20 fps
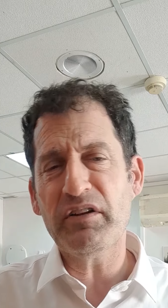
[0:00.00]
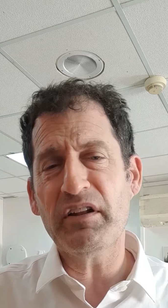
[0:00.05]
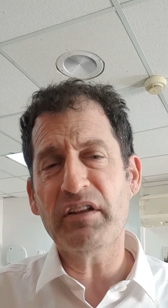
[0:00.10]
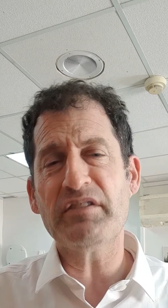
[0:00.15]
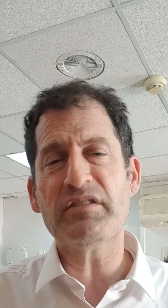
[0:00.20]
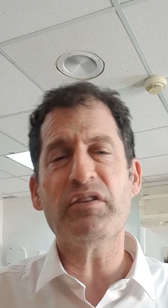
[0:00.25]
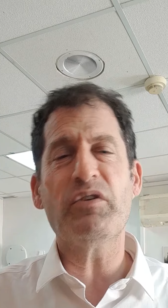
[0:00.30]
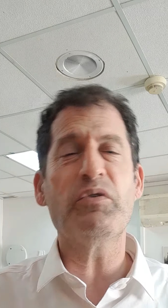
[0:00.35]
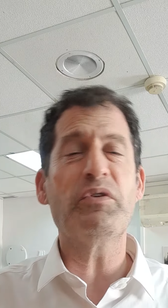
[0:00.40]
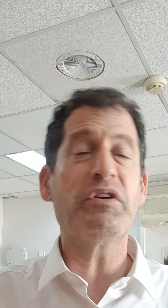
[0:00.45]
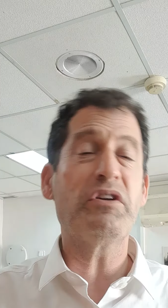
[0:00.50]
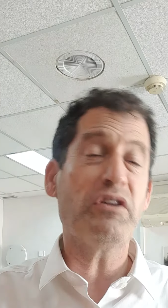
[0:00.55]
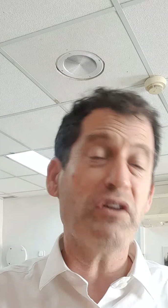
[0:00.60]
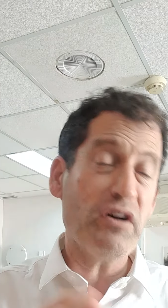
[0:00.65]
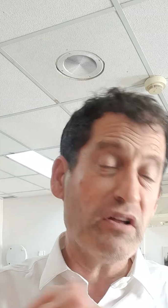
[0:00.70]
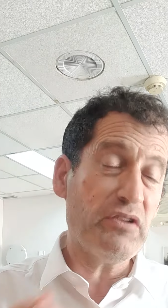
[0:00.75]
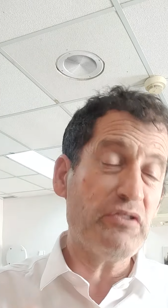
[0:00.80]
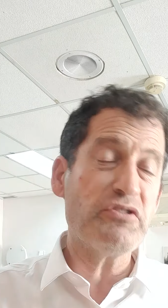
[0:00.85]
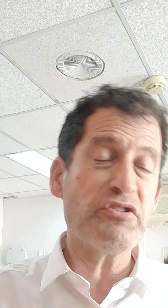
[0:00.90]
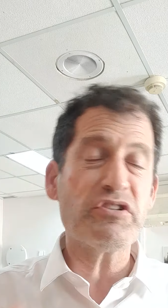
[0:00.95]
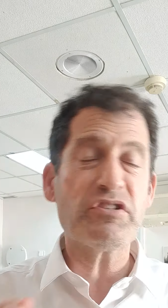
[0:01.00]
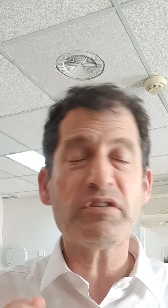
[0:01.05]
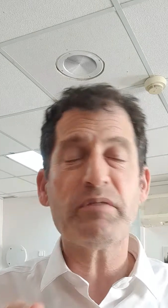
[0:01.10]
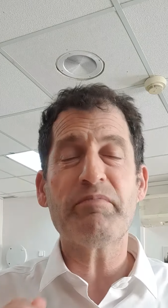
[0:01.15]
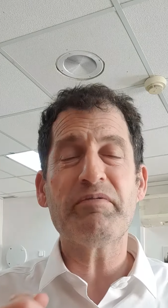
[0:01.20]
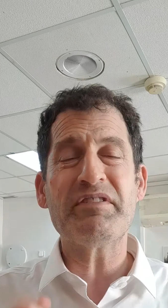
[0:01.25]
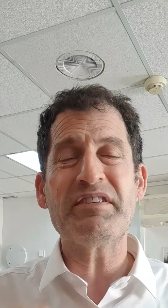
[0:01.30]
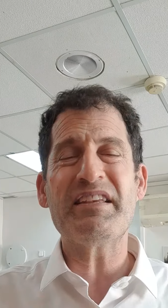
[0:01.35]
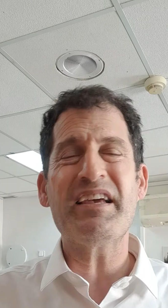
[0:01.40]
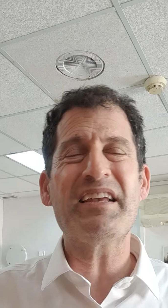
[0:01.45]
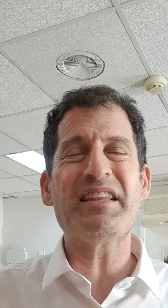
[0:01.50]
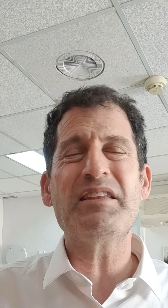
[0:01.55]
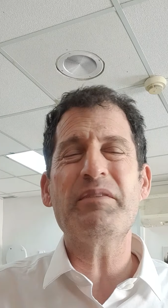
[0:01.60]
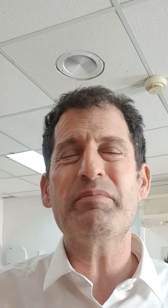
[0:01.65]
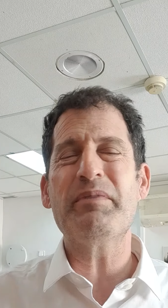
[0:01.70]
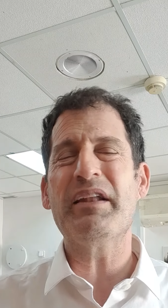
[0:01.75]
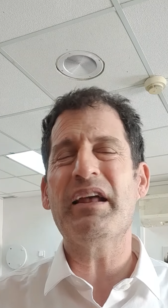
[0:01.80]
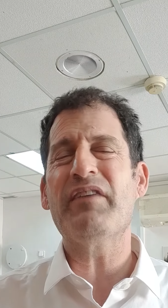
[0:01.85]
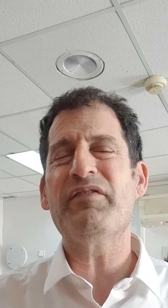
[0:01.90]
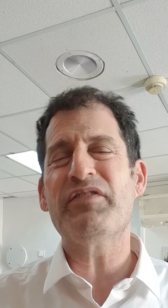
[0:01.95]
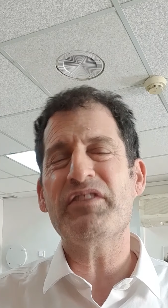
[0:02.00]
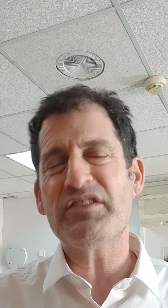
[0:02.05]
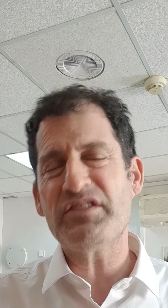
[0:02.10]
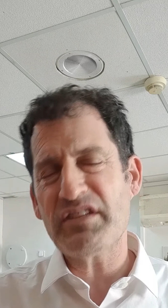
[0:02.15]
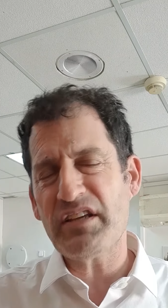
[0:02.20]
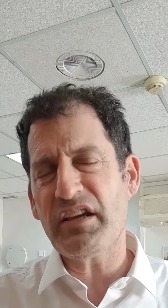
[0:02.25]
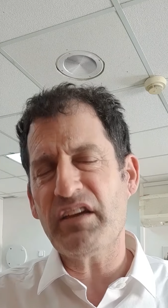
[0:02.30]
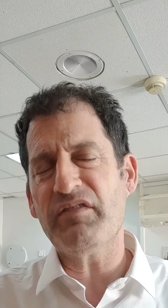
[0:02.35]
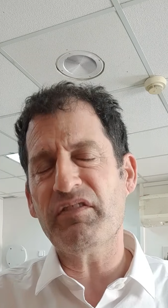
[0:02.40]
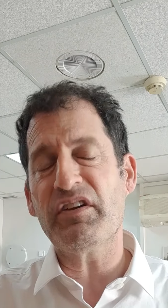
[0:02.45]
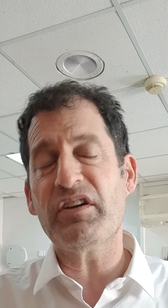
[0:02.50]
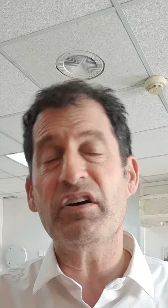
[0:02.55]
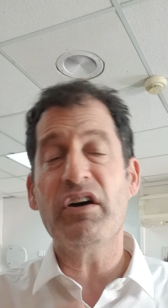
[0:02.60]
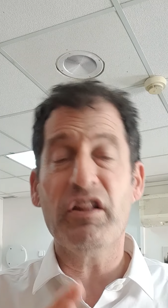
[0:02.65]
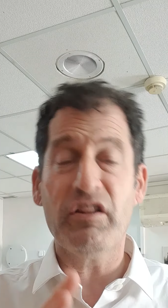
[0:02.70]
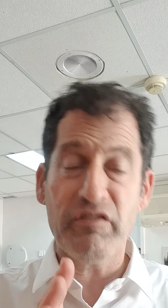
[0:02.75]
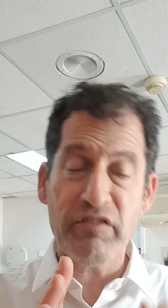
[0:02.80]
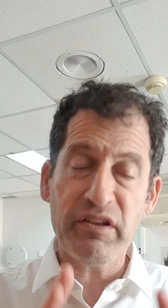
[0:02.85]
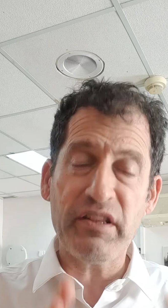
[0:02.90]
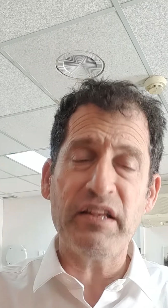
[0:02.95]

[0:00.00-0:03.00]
That's the only color, just to protect it, but not for the sake of the coloring.